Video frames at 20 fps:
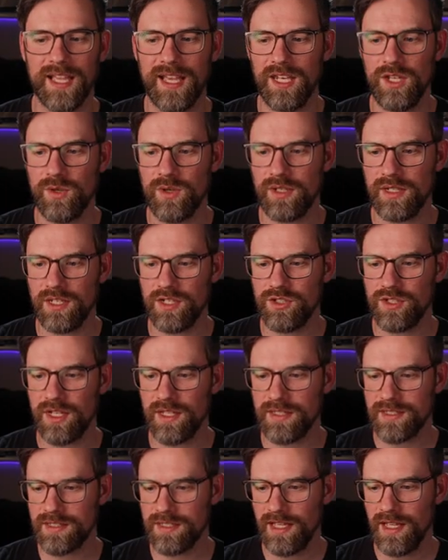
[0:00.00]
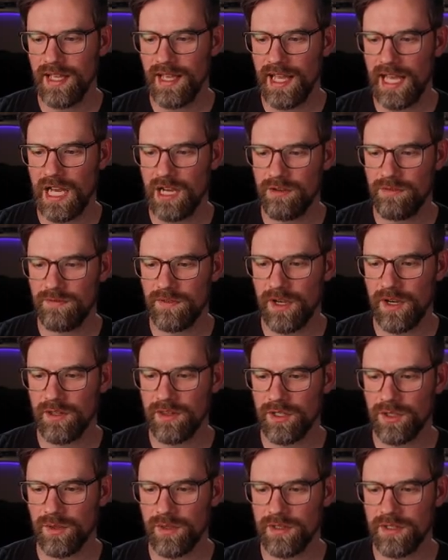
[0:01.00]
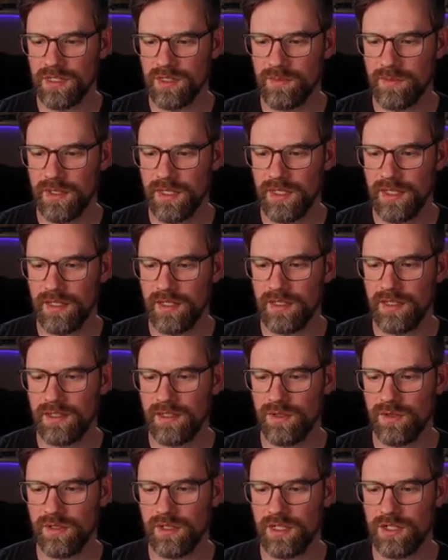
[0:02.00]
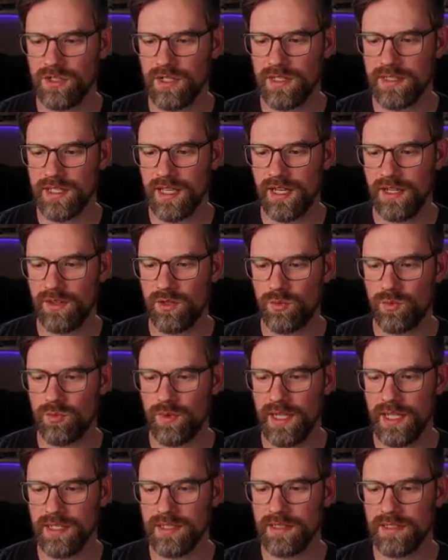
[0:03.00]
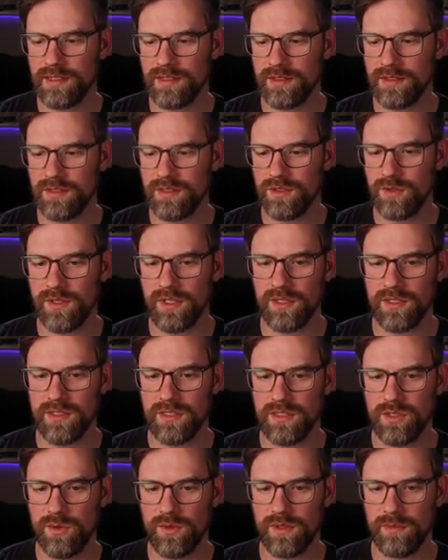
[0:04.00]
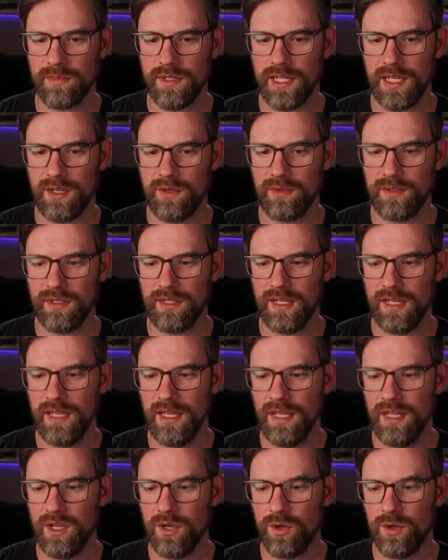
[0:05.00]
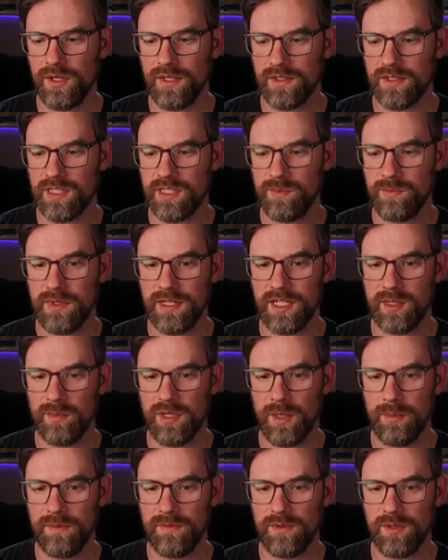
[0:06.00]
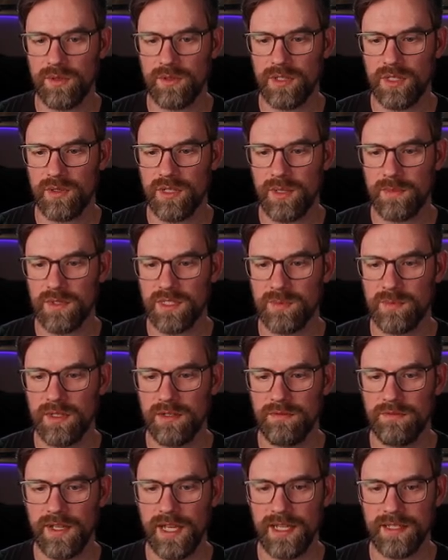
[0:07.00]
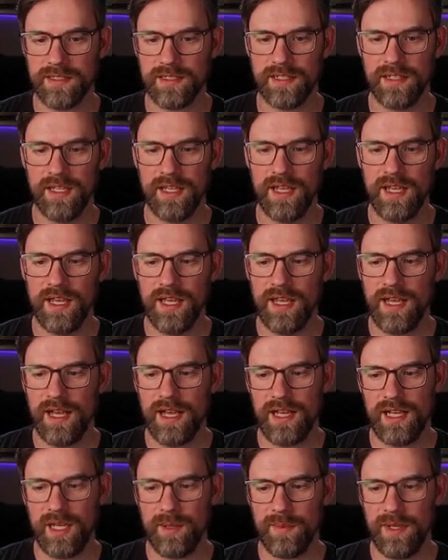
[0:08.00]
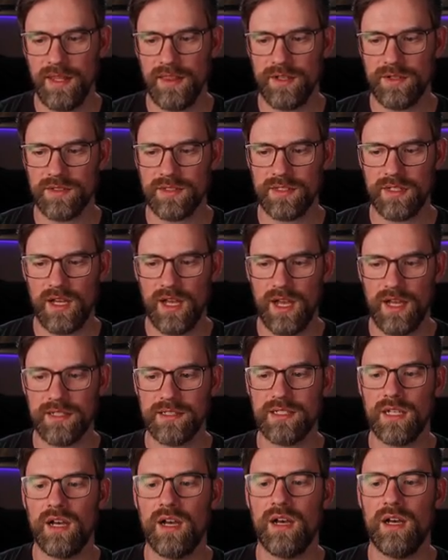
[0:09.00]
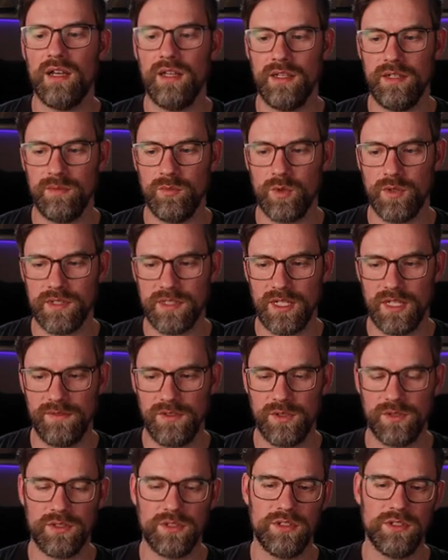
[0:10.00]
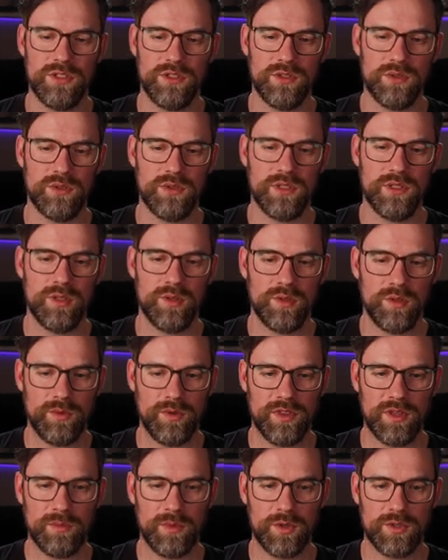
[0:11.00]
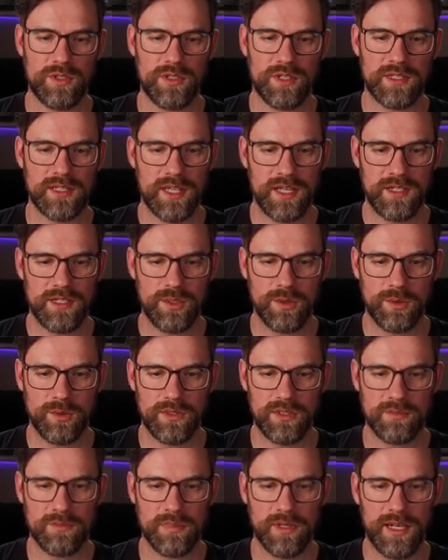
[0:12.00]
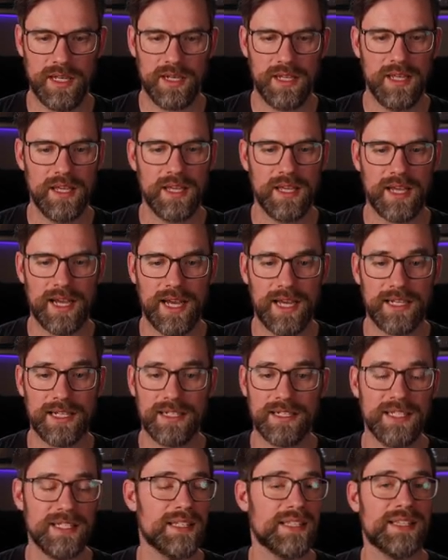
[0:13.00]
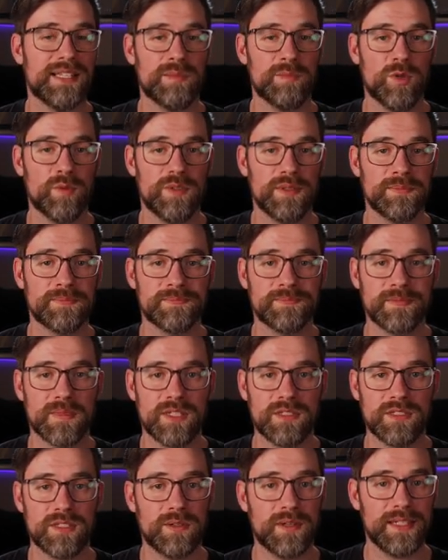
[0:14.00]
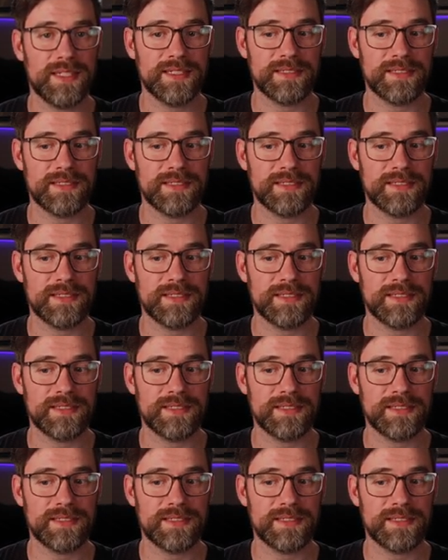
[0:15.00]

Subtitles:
And you can adjust how far they're going to spin. You can adjust kind of the rate, so you can slow them down, or you can speed them up if you really want them to spin fast. And there's a ton more stuff you can do with the motion design tools, but I didn't need anything moving, so I